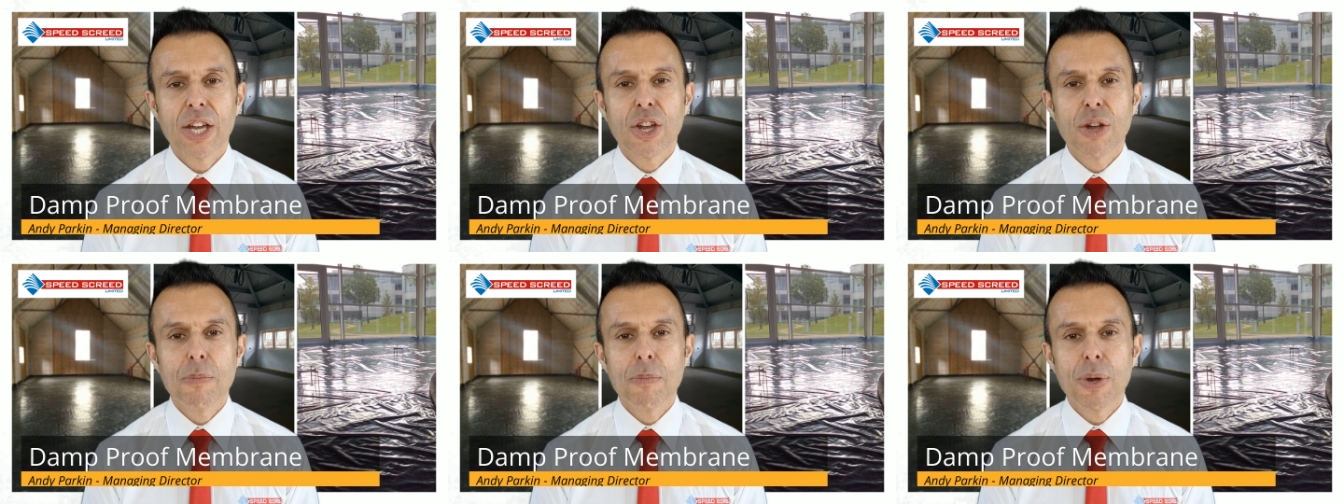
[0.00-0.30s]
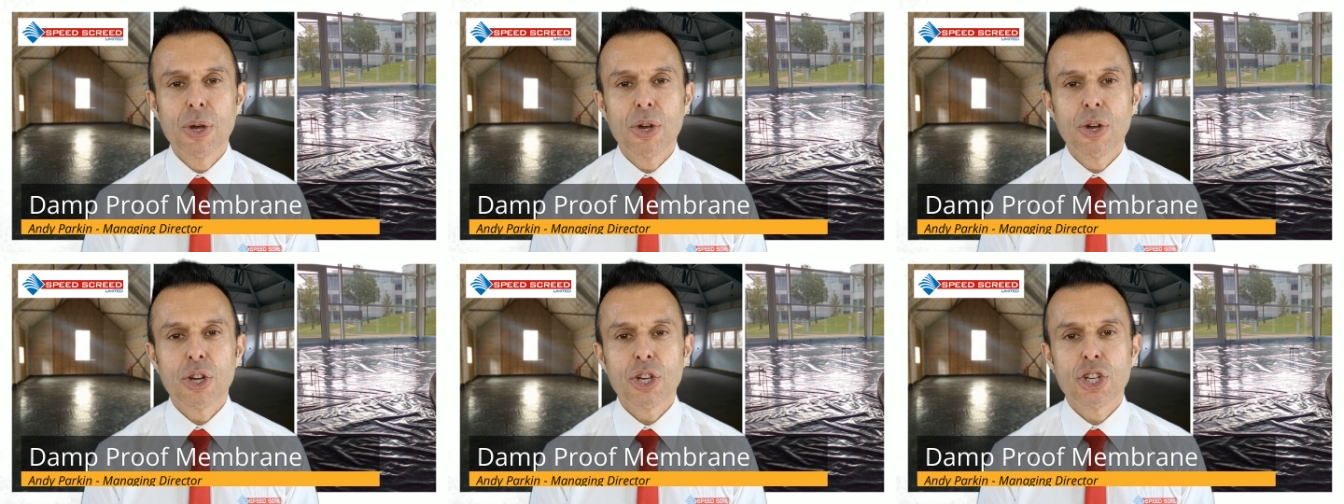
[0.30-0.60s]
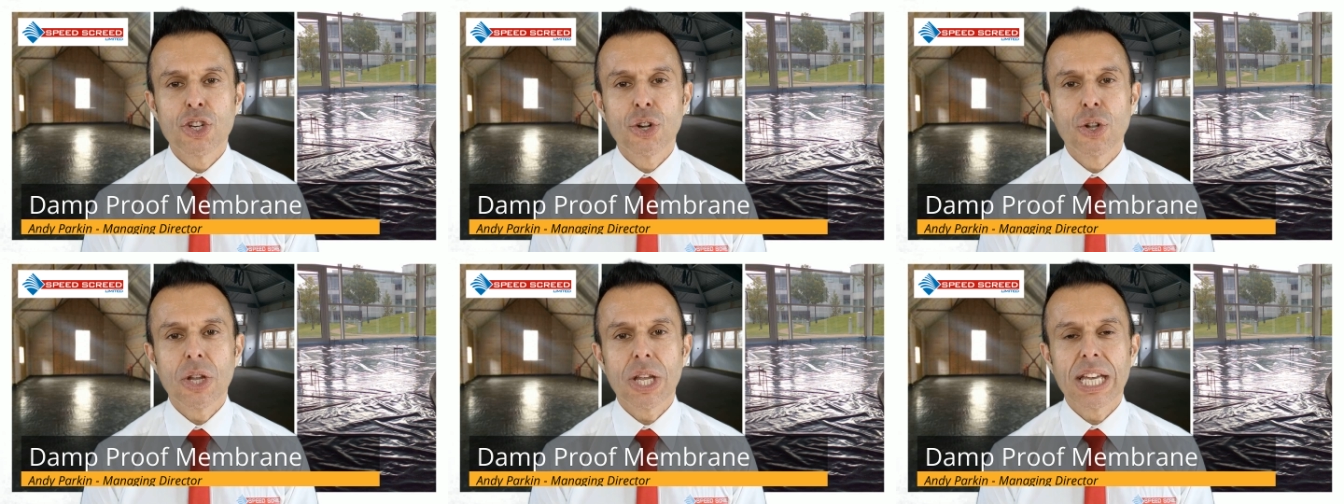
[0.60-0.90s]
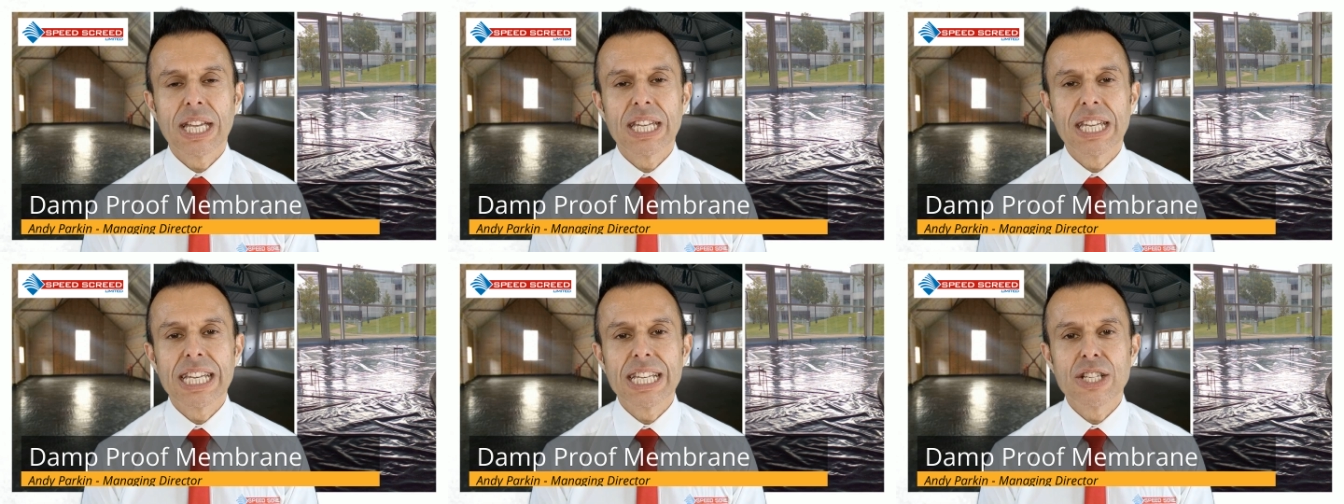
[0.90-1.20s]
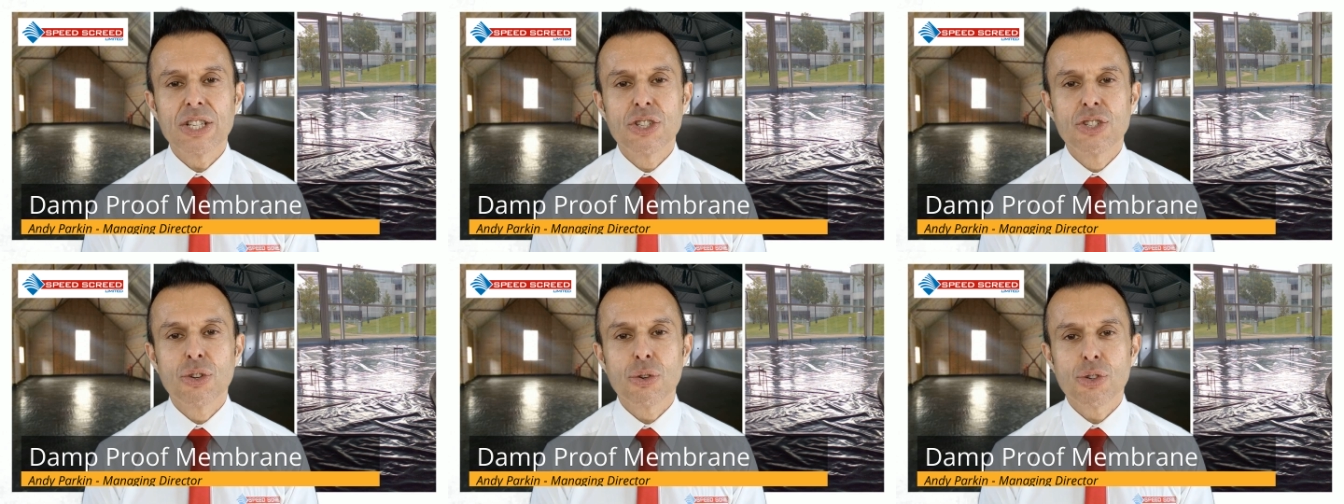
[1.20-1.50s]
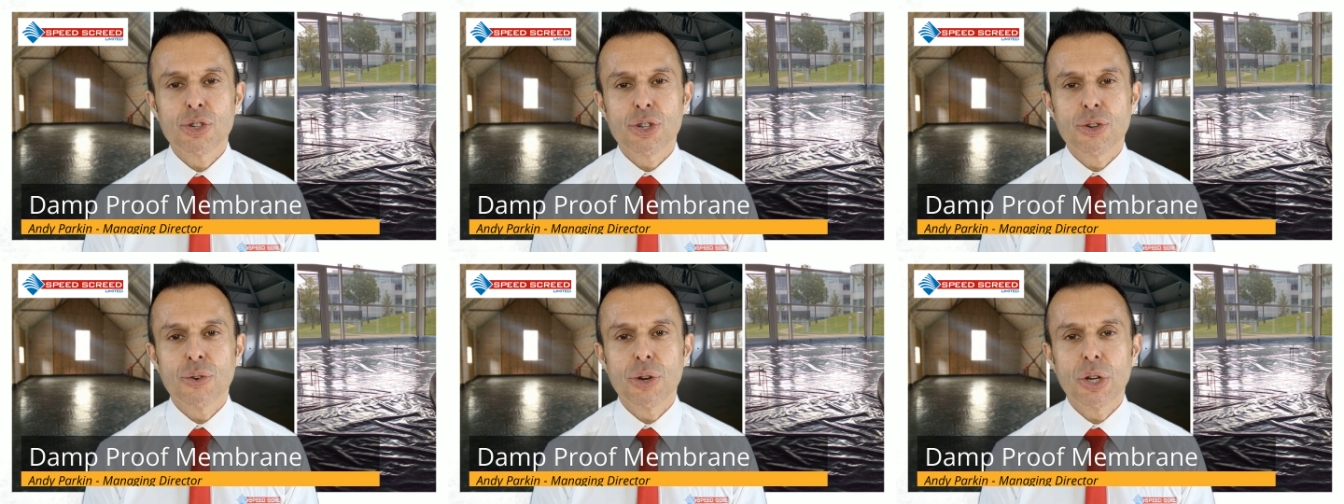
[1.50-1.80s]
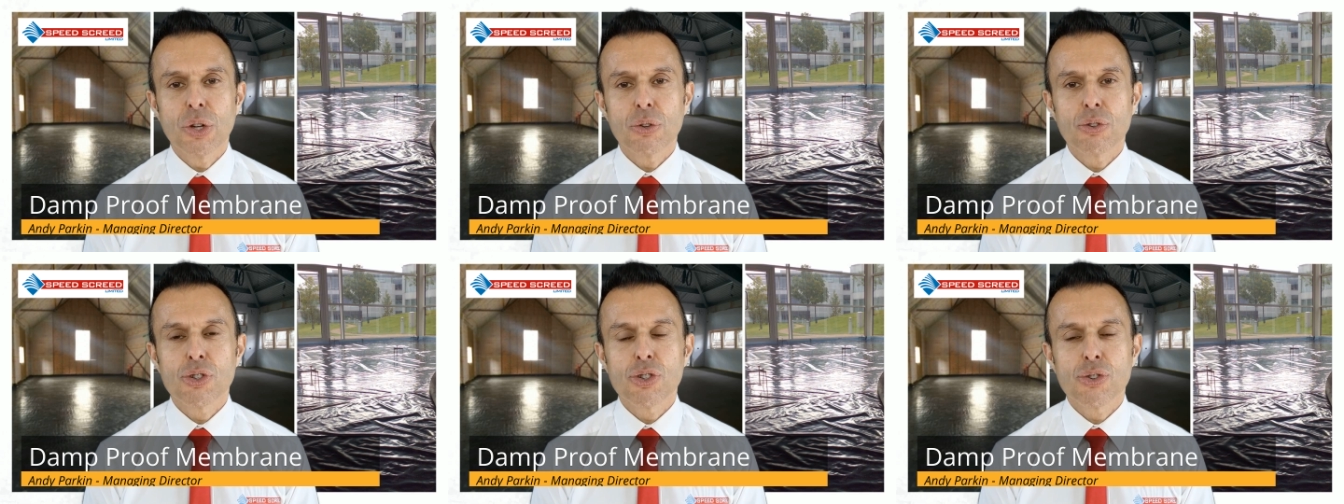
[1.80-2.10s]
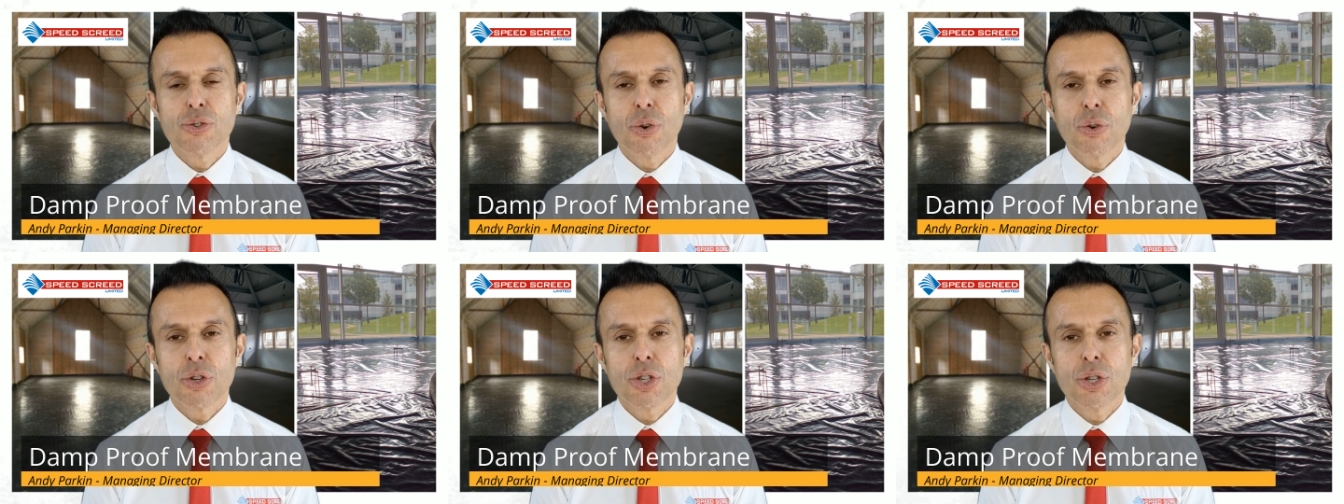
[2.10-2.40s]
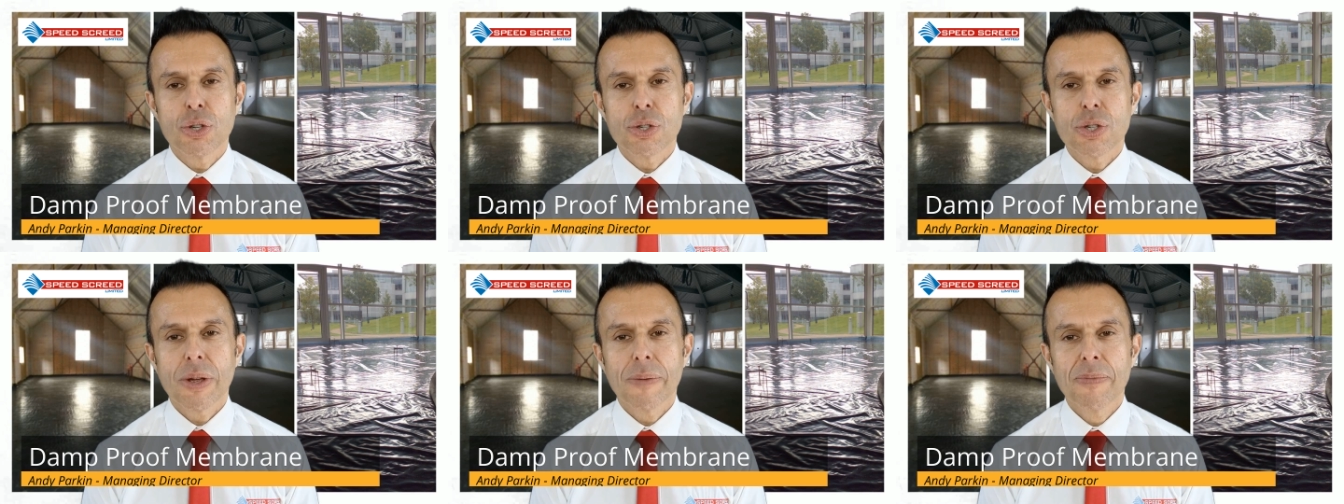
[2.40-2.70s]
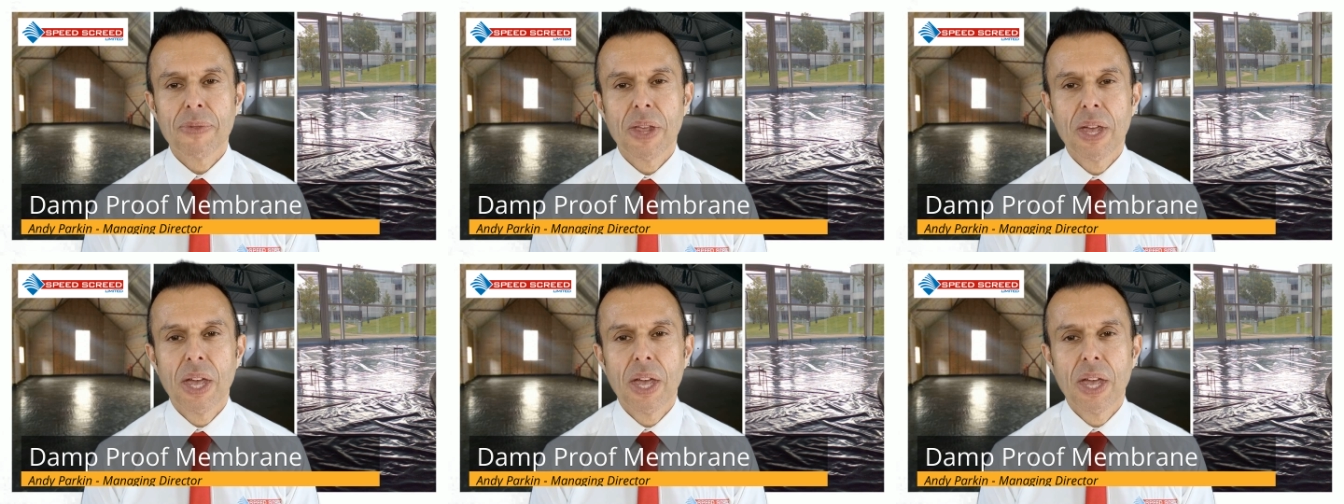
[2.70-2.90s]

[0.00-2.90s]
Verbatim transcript: commercial, and industrial structures.